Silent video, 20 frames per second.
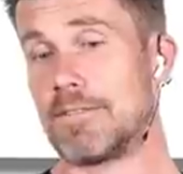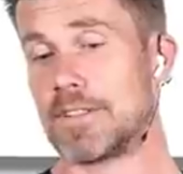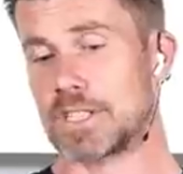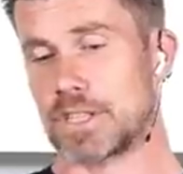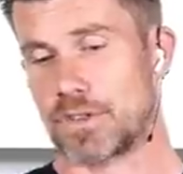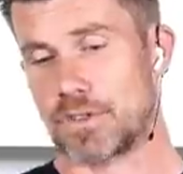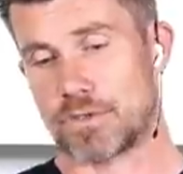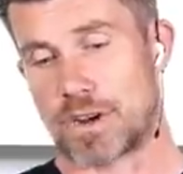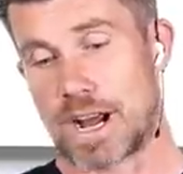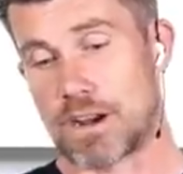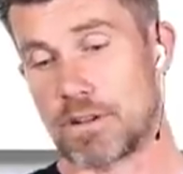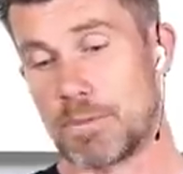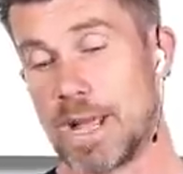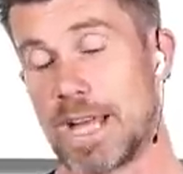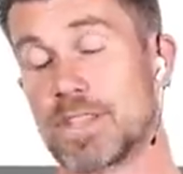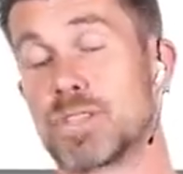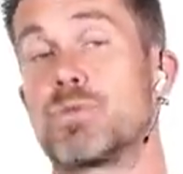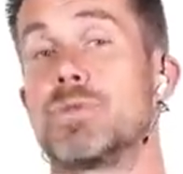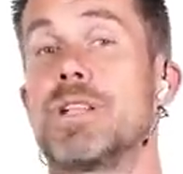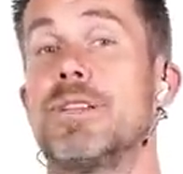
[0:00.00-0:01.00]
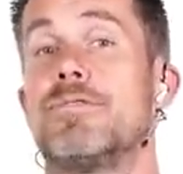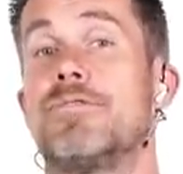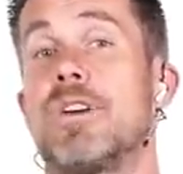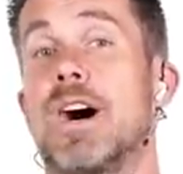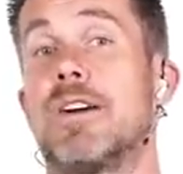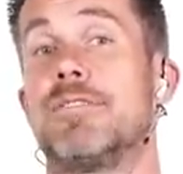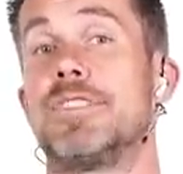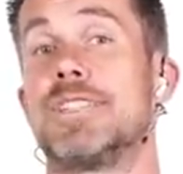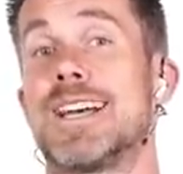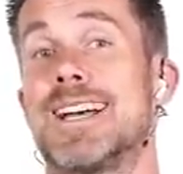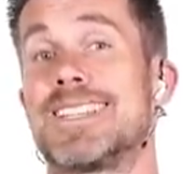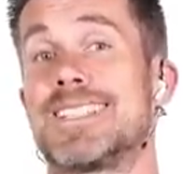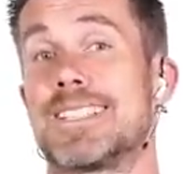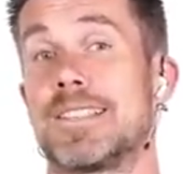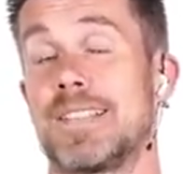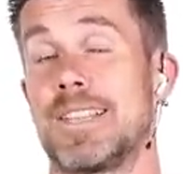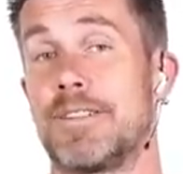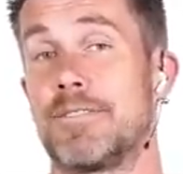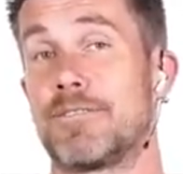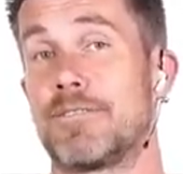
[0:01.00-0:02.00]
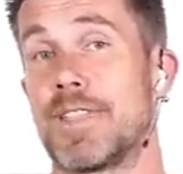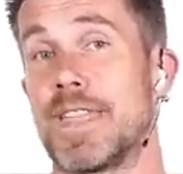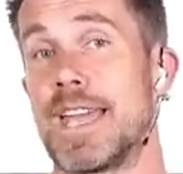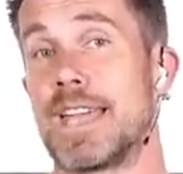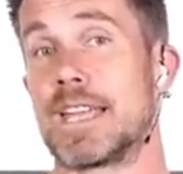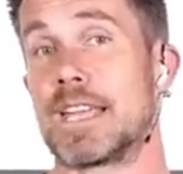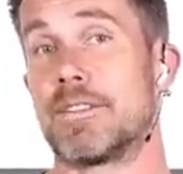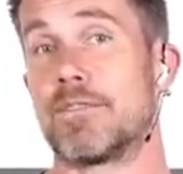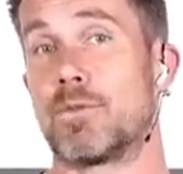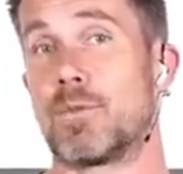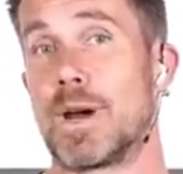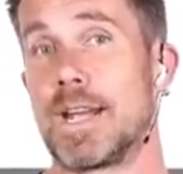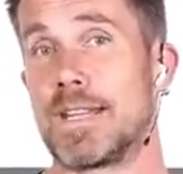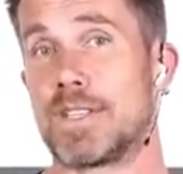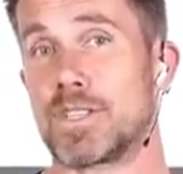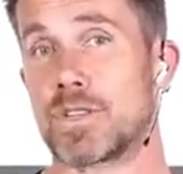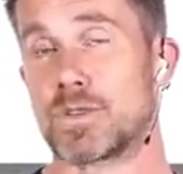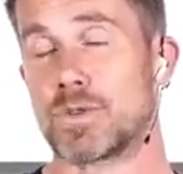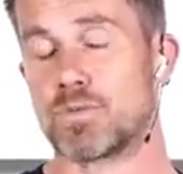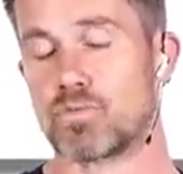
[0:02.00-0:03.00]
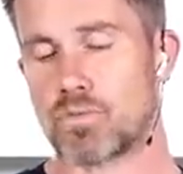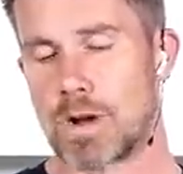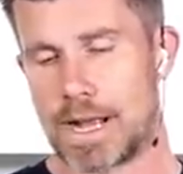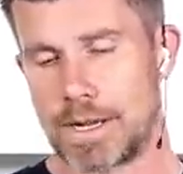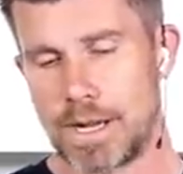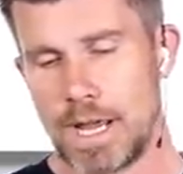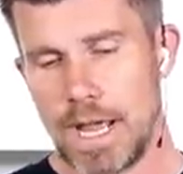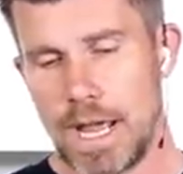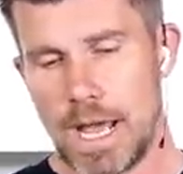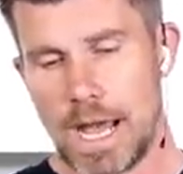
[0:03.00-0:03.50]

so there are about twenty-five days left for that giveaway to run.